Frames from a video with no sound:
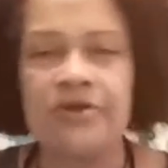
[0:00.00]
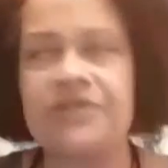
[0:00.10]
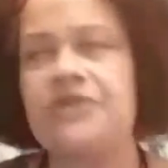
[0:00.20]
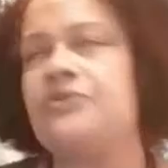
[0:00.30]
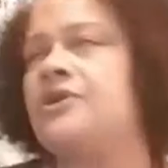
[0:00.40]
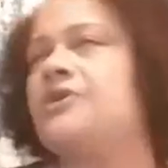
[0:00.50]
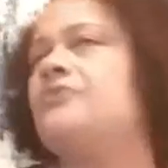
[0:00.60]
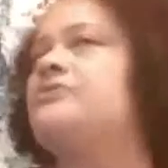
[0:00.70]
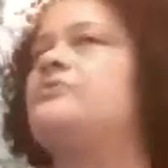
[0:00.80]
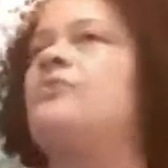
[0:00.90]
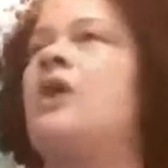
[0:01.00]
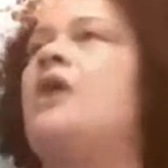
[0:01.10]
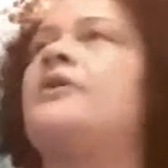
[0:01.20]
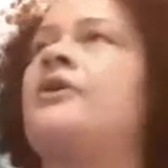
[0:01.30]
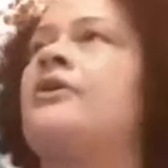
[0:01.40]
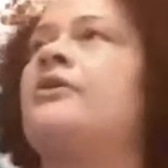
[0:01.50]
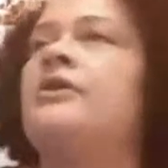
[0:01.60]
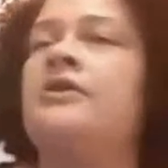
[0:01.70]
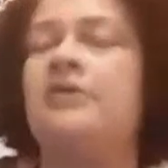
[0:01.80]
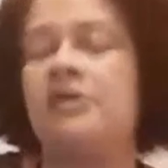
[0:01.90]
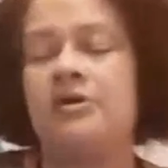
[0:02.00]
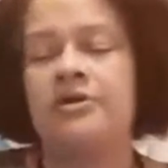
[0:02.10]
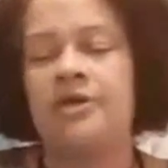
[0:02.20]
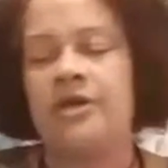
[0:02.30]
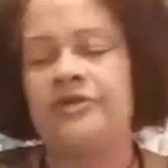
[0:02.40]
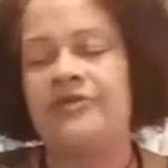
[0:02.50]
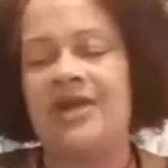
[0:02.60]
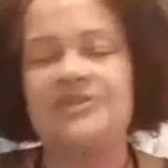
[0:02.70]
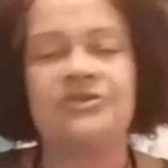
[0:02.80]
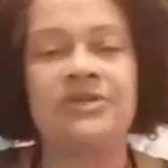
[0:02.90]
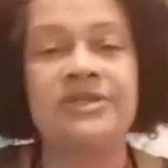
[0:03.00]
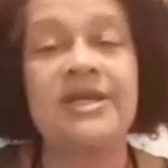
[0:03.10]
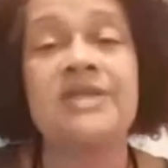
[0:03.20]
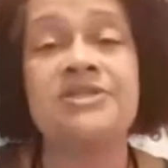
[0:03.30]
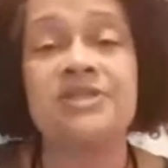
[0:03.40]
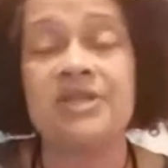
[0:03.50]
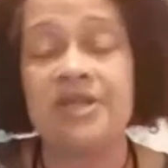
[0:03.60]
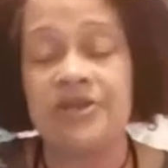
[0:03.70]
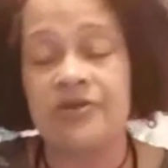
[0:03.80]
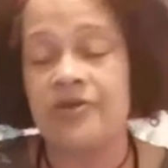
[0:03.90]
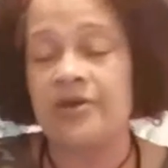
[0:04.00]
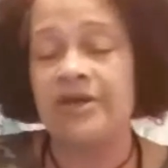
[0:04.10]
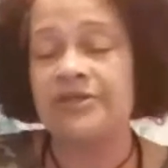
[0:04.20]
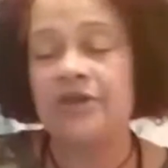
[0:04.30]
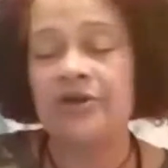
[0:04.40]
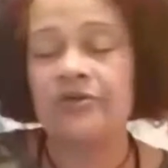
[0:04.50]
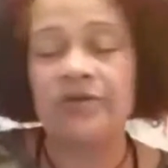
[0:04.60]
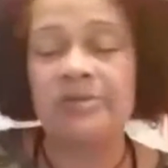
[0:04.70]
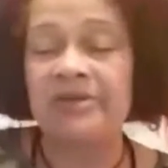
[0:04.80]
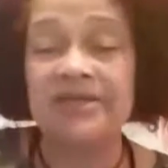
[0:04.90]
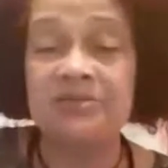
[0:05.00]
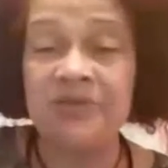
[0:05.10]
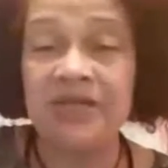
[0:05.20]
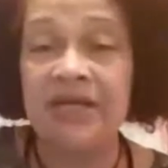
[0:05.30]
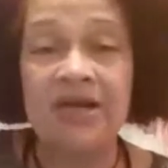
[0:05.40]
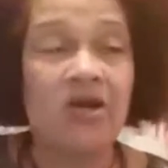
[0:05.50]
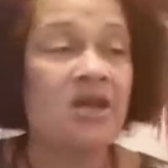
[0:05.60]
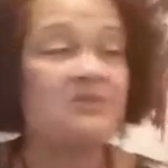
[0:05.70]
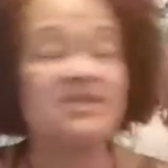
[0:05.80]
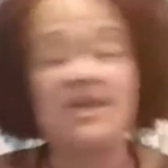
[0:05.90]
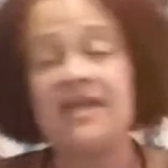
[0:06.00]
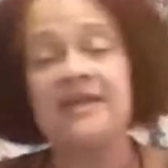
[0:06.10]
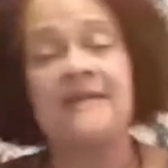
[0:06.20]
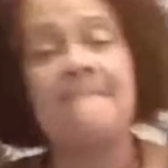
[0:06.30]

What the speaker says: you can use water. You know, you've got your intention, you're an eternal, limitless being, all I'm saying.